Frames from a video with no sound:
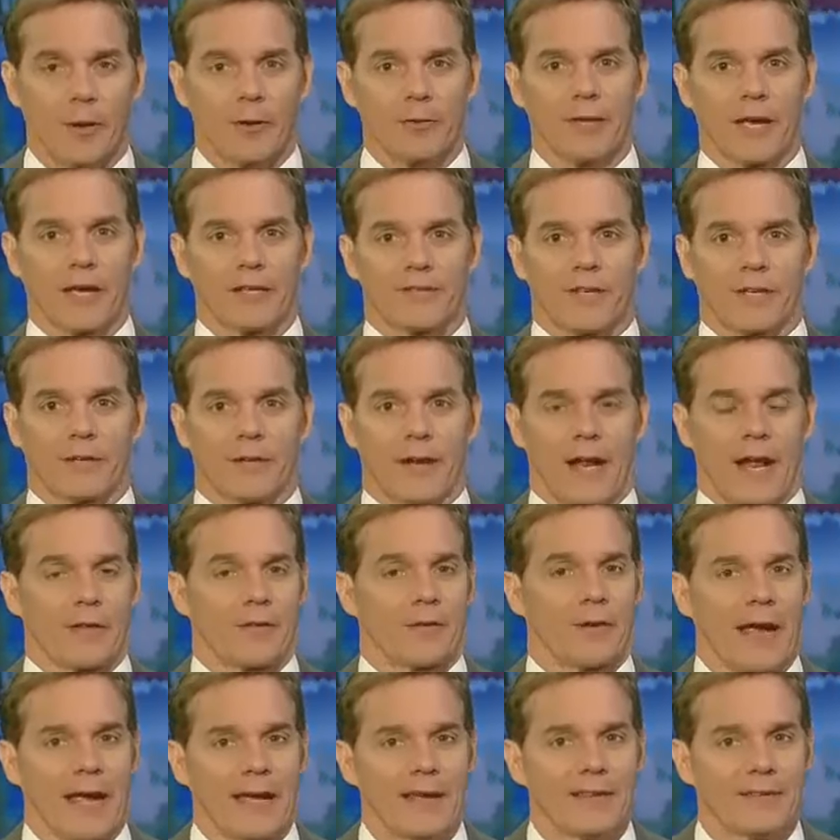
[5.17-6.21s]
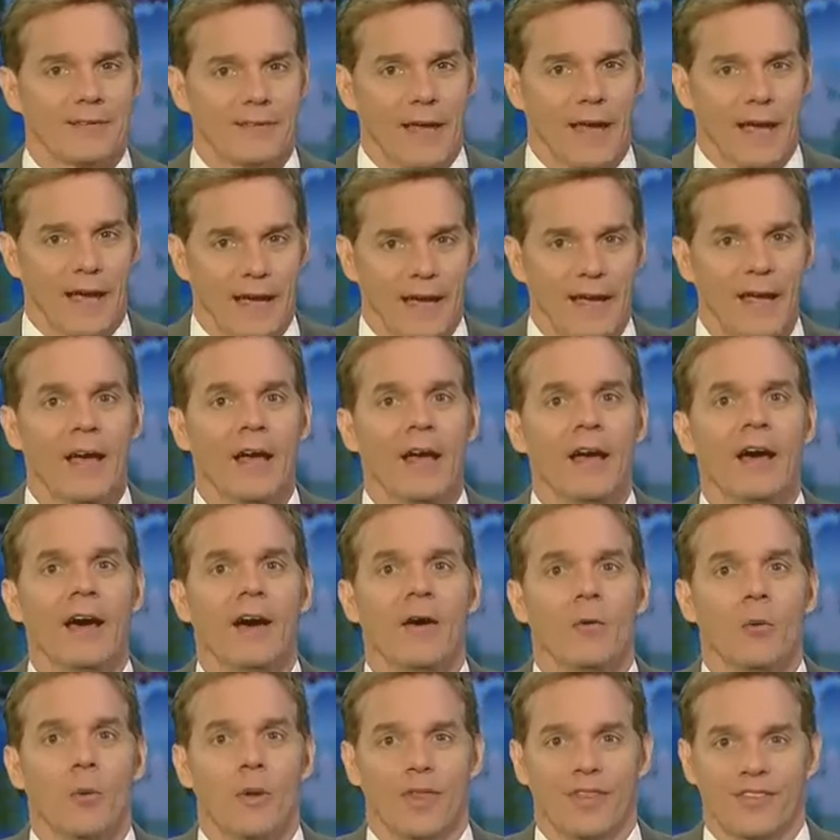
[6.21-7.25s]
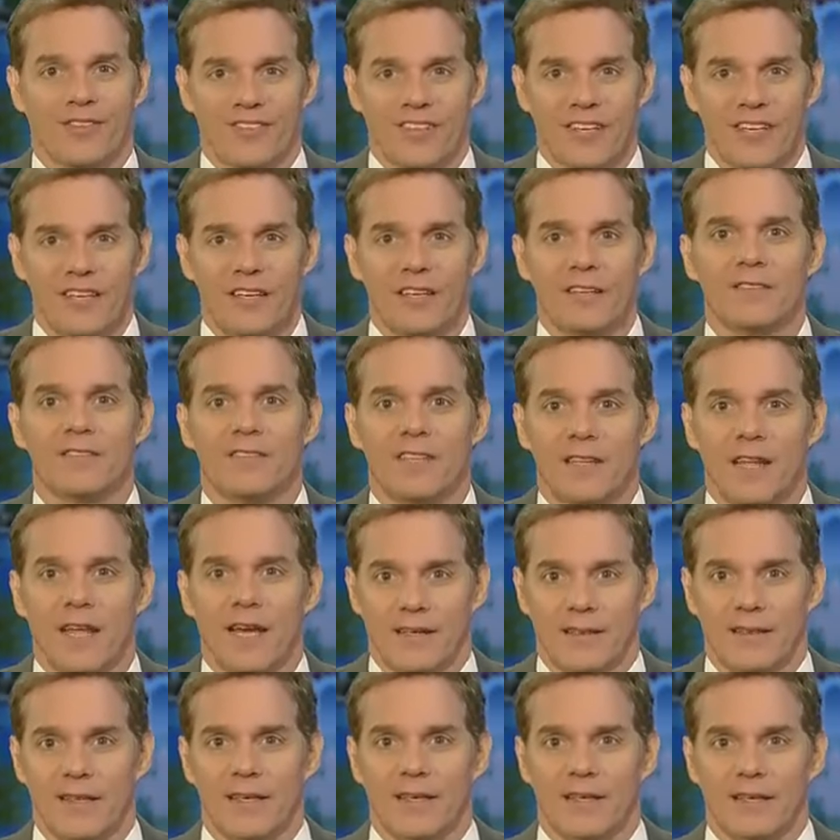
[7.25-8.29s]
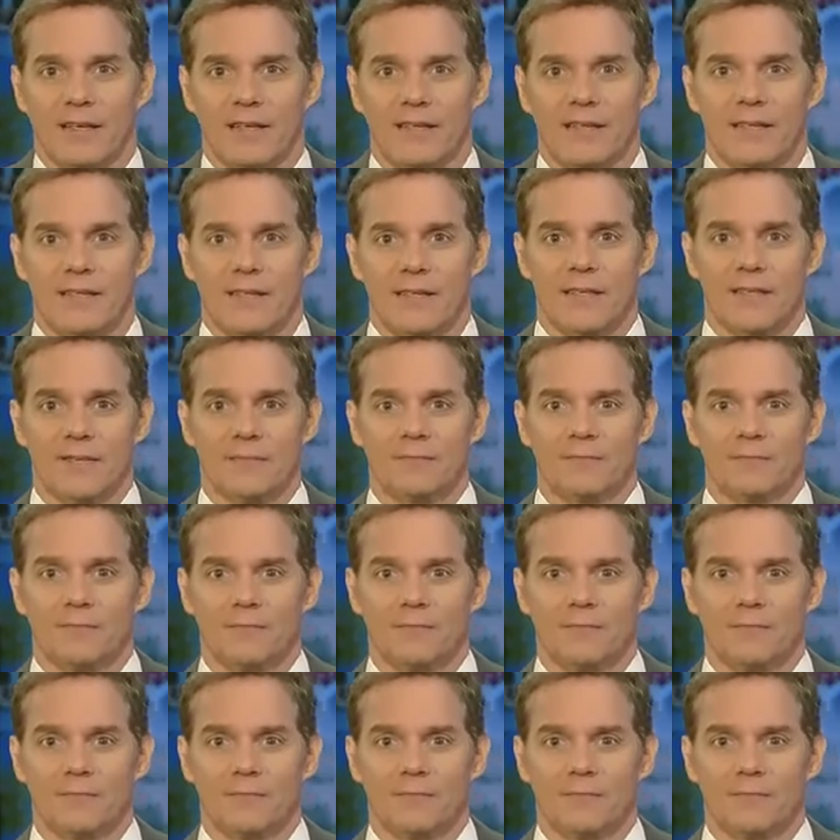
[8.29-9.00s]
protests enter now their eighth day with scenes like these.